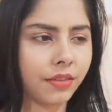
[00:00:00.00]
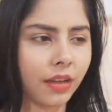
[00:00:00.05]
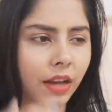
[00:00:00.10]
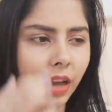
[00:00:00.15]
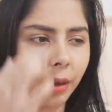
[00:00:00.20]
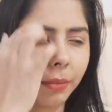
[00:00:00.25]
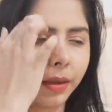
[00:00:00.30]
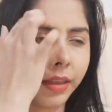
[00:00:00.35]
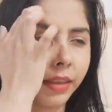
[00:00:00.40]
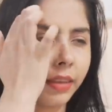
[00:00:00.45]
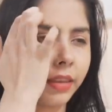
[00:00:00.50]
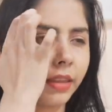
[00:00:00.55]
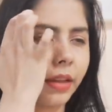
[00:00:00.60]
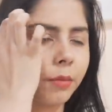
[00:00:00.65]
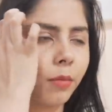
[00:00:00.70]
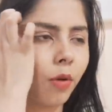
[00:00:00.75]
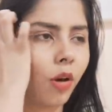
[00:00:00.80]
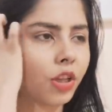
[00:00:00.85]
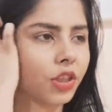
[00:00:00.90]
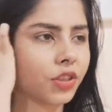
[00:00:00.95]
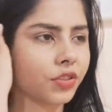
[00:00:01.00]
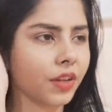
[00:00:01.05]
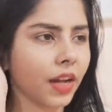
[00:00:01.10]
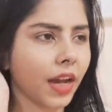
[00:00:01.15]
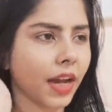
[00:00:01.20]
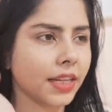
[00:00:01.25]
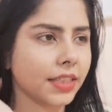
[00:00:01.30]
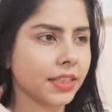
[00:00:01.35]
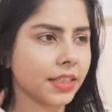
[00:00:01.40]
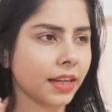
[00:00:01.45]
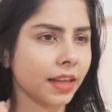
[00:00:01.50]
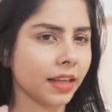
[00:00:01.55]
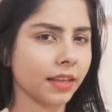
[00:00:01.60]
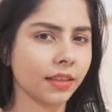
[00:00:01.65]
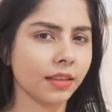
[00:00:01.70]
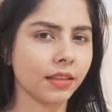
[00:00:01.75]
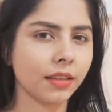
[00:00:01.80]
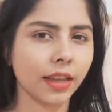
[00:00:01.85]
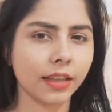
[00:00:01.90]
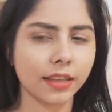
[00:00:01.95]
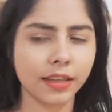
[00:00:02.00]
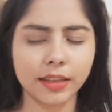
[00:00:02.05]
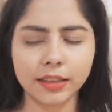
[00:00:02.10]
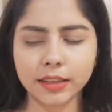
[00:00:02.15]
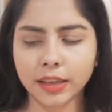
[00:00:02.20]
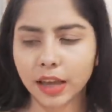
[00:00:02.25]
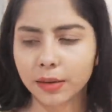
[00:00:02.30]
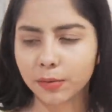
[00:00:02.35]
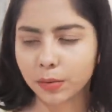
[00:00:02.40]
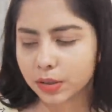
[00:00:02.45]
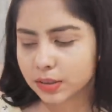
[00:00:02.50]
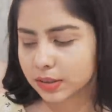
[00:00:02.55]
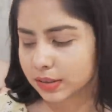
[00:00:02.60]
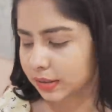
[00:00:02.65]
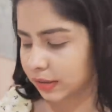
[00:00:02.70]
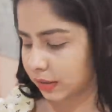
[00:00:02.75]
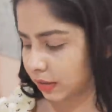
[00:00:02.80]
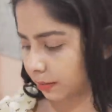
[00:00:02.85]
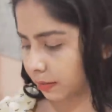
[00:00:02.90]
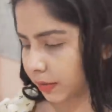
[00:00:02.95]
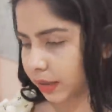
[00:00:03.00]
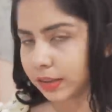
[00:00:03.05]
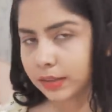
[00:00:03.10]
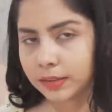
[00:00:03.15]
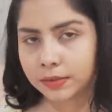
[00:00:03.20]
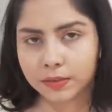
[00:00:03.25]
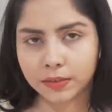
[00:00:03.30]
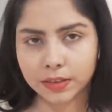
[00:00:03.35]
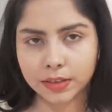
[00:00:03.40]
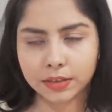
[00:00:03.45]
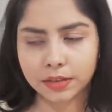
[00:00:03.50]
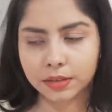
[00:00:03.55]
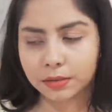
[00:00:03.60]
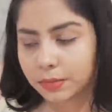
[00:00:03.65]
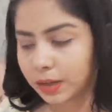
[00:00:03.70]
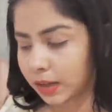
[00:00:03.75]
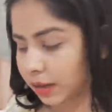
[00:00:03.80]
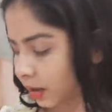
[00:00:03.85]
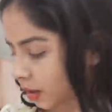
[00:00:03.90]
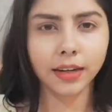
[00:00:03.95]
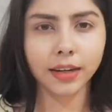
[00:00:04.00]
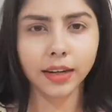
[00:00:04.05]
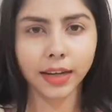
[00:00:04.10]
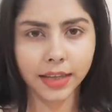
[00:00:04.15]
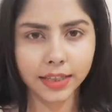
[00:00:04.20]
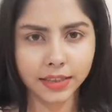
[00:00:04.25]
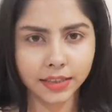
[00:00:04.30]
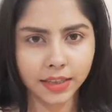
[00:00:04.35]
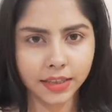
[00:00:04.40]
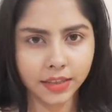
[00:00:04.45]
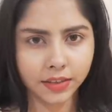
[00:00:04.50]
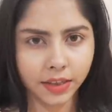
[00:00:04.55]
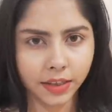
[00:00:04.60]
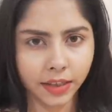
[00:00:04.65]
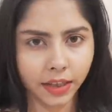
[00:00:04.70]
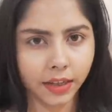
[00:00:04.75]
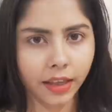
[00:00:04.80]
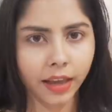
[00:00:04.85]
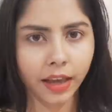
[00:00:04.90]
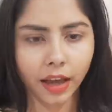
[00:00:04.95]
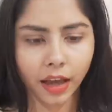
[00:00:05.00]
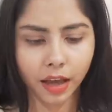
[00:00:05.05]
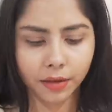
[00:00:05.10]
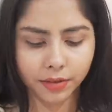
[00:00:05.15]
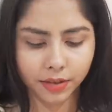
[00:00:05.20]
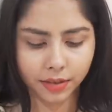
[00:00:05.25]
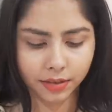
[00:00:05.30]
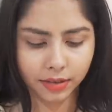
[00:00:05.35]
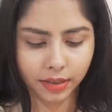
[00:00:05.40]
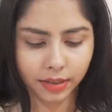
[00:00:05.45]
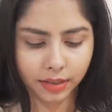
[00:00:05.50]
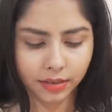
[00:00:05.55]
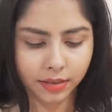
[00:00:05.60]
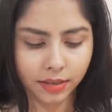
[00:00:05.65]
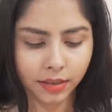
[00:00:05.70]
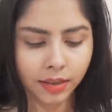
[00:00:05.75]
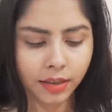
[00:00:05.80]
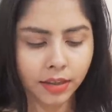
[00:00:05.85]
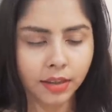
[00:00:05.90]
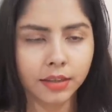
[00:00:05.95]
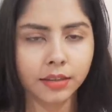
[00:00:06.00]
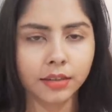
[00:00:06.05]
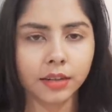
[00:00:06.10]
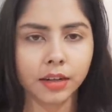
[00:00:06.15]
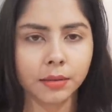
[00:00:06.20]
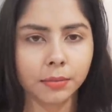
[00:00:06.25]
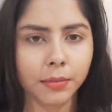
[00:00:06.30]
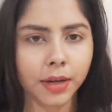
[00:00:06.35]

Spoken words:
I mean the moisturizer, and I think they have one serum that interested me. The last sunscreen that I have is this Derma